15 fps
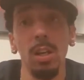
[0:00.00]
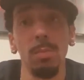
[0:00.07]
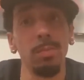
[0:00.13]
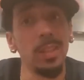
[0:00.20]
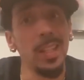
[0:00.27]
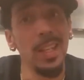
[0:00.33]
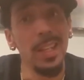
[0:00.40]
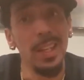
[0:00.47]

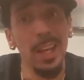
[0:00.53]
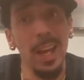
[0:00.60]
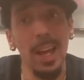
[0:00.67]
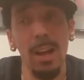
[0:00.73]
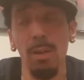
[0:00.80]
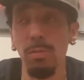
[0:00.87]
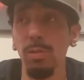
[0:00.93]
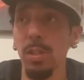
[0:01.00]

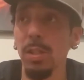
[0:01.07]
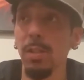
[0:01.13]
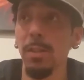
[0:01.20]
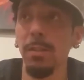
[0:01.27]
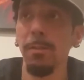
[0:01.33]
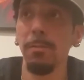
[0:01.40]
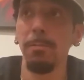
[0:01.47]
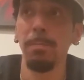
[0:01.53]
decals,
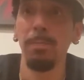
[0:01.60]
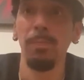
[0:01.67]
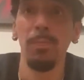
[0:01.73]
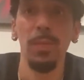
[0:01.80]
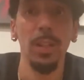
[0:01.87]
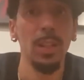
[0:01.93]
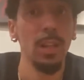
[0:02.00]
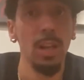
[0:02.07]

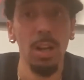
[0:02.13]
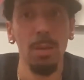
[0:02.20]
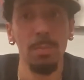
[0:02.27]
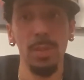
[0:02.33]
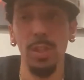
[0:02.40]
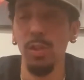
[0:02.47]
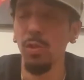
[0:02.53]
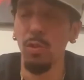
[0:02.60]

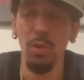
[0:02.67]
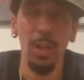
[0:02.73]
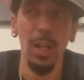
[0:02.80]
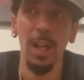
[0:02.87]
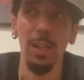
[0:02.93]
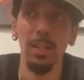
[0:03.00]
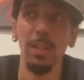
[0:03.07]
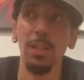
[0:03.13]
cups, all
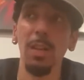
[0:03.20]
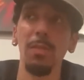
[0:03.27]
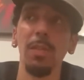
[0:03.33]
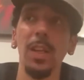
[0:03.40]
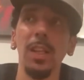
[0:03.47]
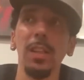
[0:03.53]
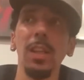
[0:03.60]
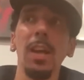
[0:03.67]
kinds of stuff
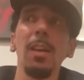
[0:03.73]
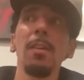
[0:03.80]
like that.